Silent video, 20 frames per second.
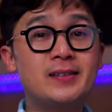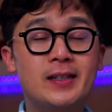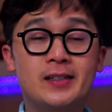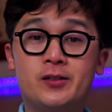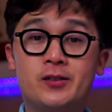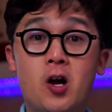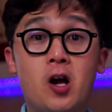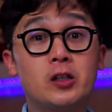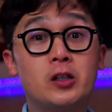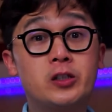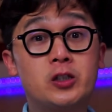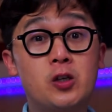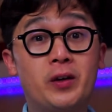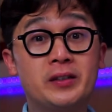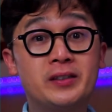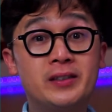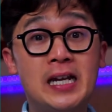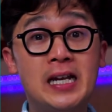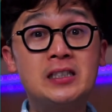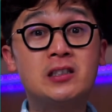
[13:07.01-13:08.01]
is also a
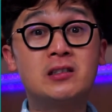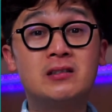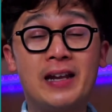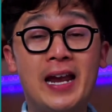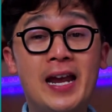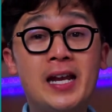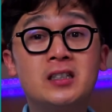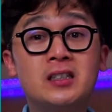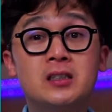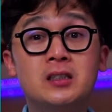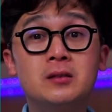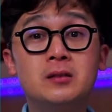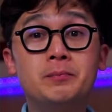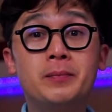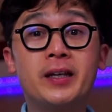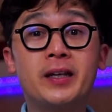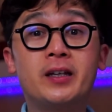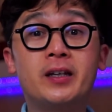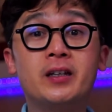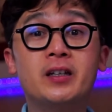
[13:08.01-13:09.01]
central angle
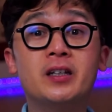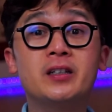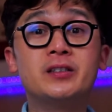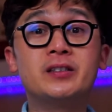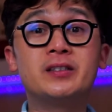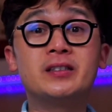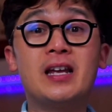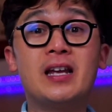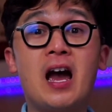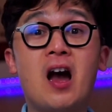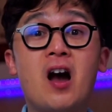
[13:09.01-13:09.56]
because